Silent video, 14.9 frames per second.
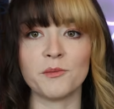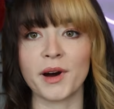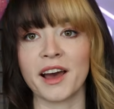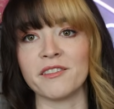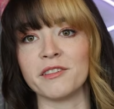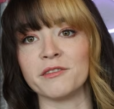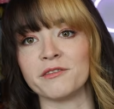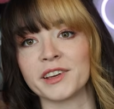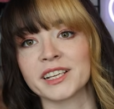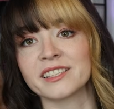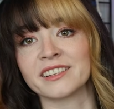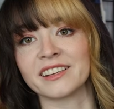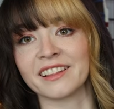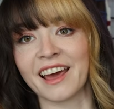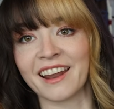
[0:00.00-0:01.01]
I have
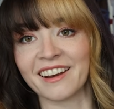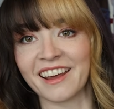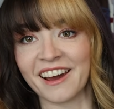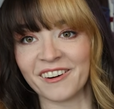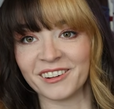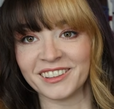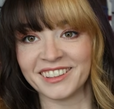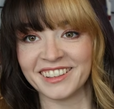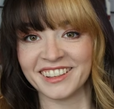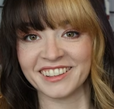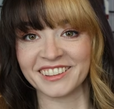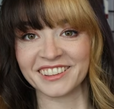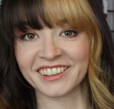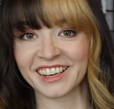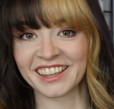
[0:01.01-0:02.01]
fixed that now.
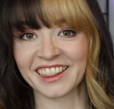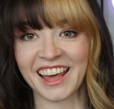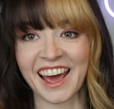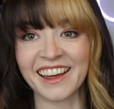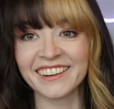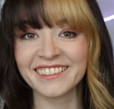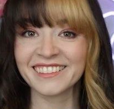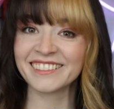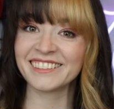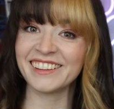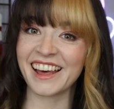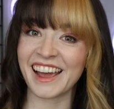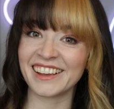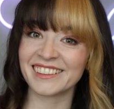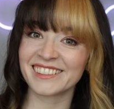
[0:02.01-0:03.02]
Look at that.
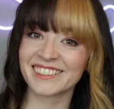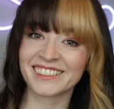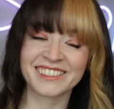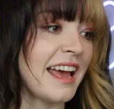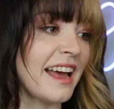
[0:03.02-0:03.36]
Lights.